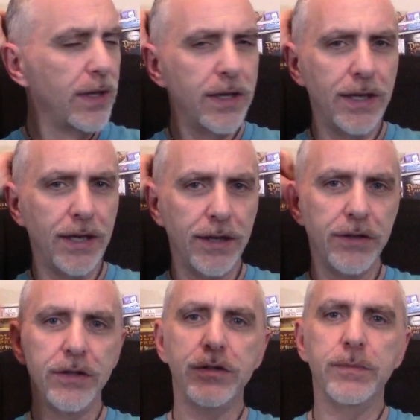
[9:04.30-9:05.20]
yeah,
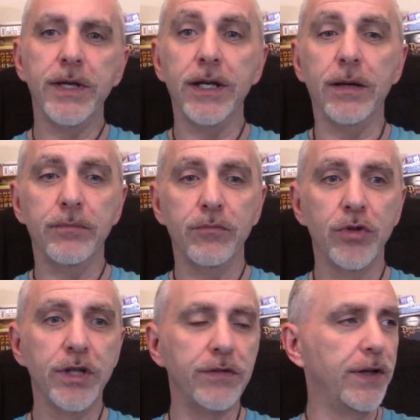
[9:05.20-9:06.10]
you pick it up.
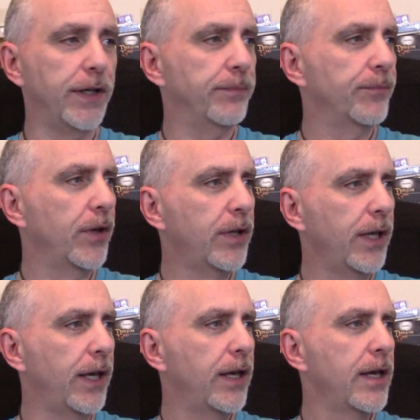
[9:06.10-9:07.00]
Really fun.
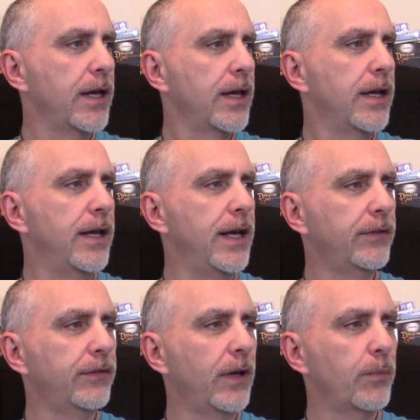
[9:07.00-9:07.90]
Okay,
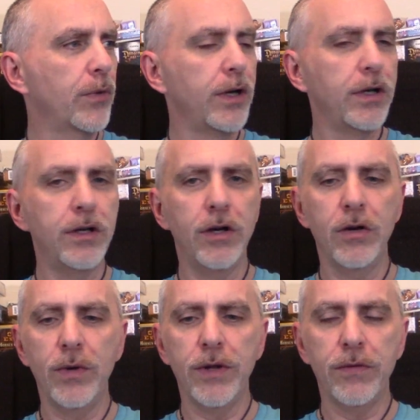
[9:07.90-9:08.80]
next up we're going to
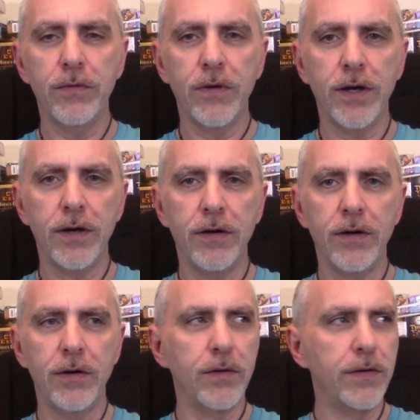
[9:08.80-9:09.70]
go with,
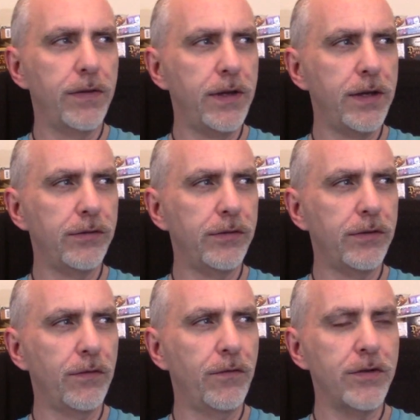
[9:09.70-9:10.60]
I think, is this
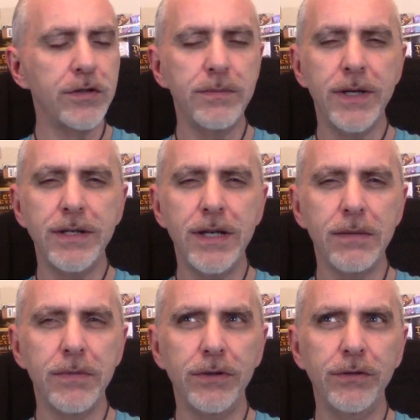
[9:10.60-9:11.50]
the first of my
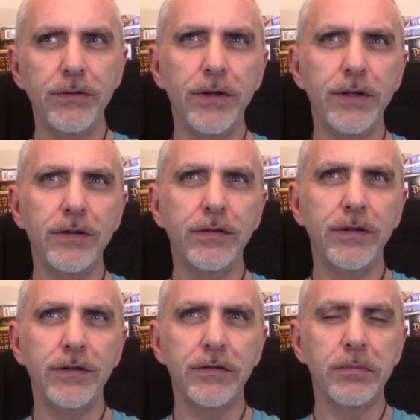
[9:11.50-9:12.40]
deck builders on this
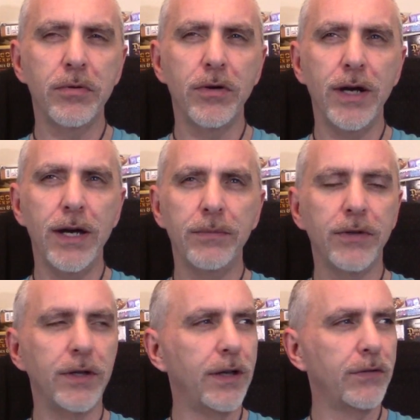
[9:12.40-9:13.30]
list? Perhaps
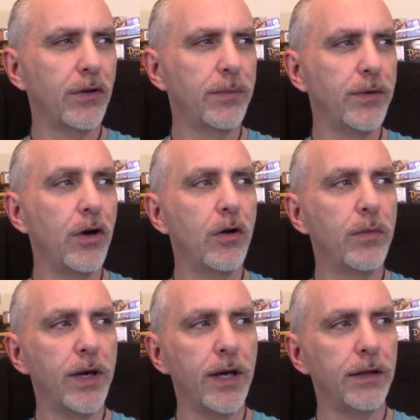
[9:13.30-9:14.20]
I have to go,
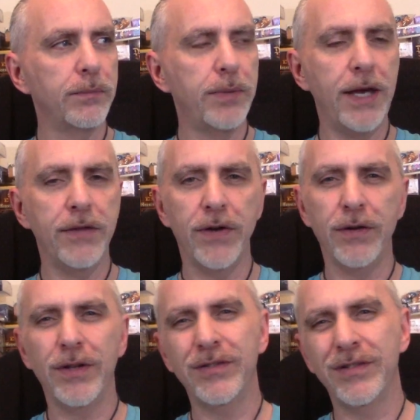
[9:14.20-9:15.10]
no, I got
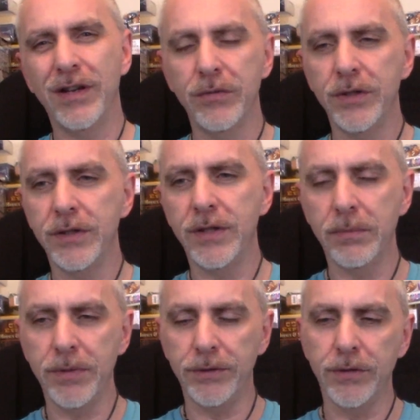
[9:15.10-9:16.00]
Pathfinder. That's not really a
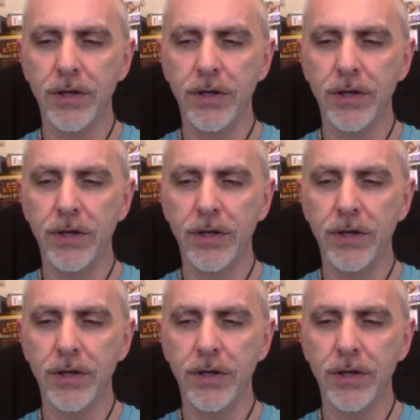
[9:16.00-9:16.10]
deck builder.